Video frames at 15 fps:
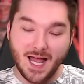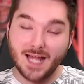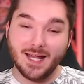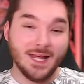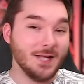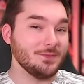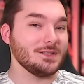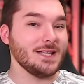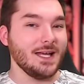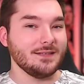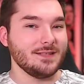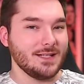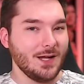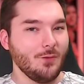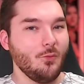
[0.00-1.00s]
I am
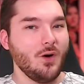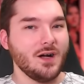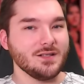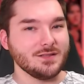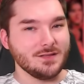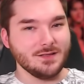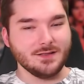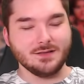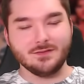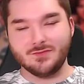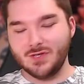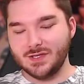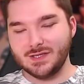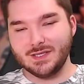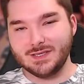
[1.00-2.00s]
glad that I watched it,
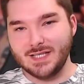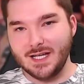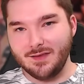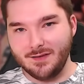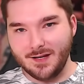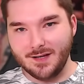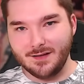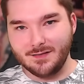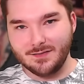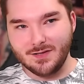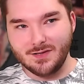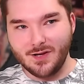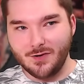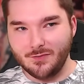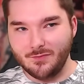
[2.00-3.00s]
just to say that,
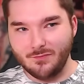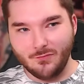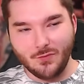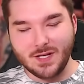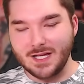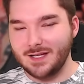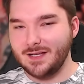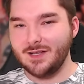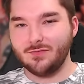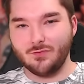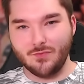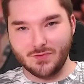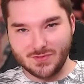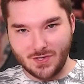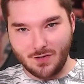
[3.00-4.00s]
you know, we can get
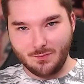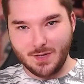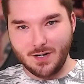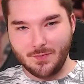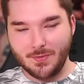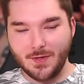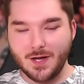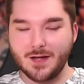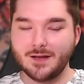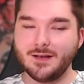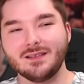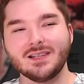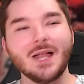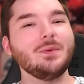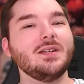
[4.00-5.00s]
through the Saw Marathon.
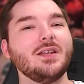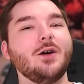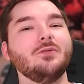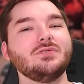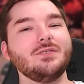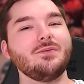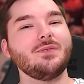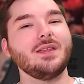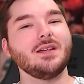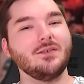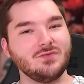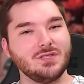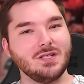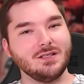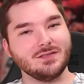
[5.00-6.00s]
Let me know what you think
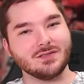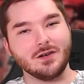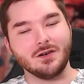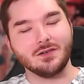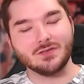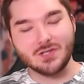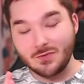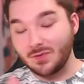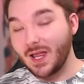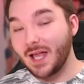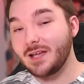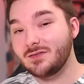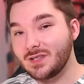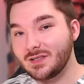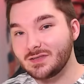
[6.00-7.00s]
of Jigsaw. Do you
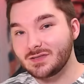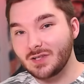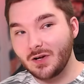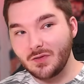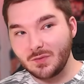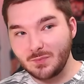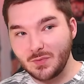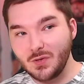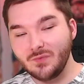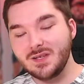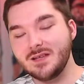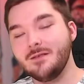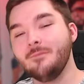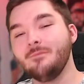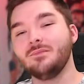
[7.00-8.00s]
like Jigsaw the
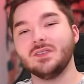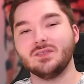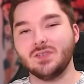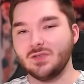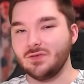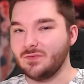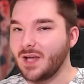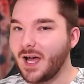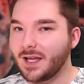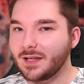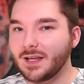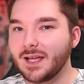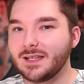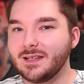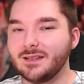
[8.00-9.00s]
movie? Do you not
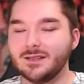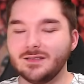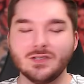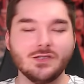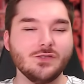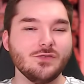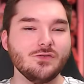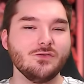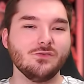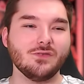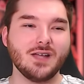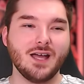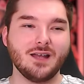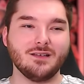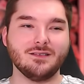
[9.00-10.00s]
like it? Do you
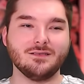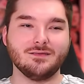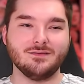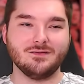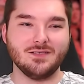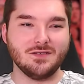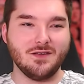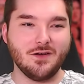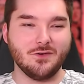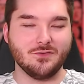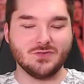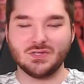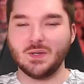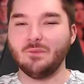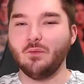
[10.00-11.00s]
kind of, you know,
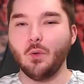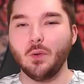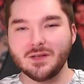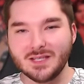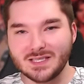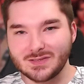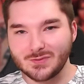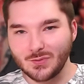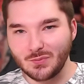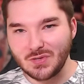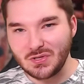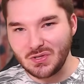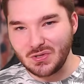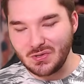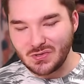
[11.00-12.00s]
just avoid this one when
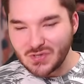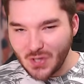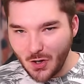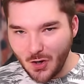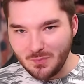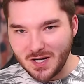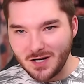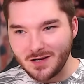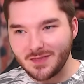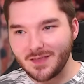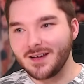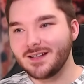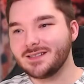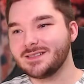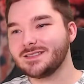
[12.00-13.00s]
you do your Saw
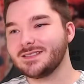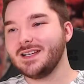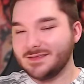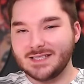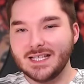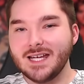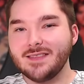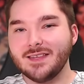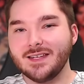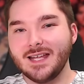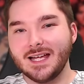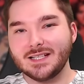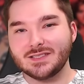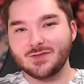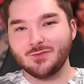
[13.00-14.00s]
Marathons? See you in the
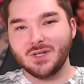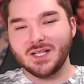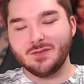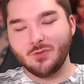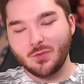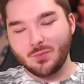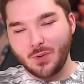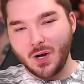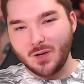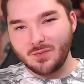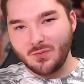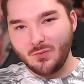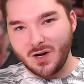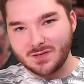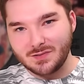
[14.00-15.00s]
next one. We'll
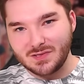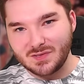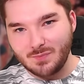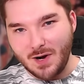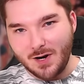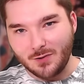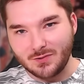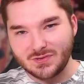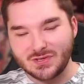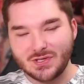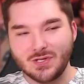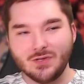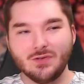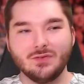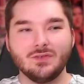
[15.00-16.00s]
probably watch Spiral
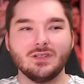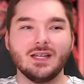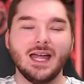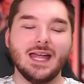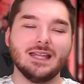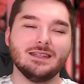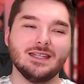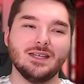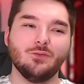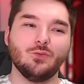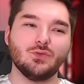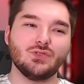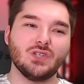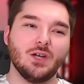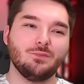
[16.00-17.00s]
soon, and then
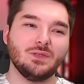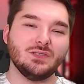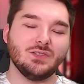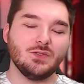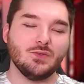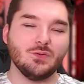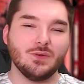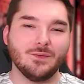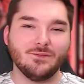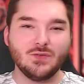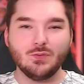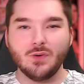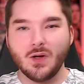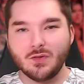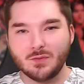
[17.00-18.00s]
we'll jump into a
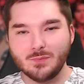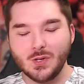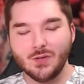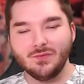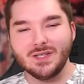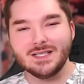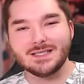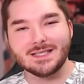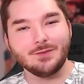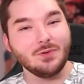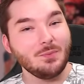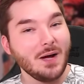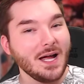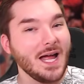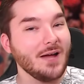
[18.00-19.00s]
few other movies, and
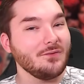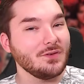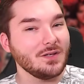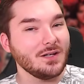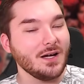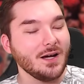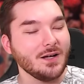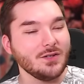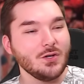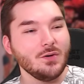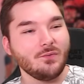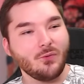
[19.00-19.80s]
we might have a, a new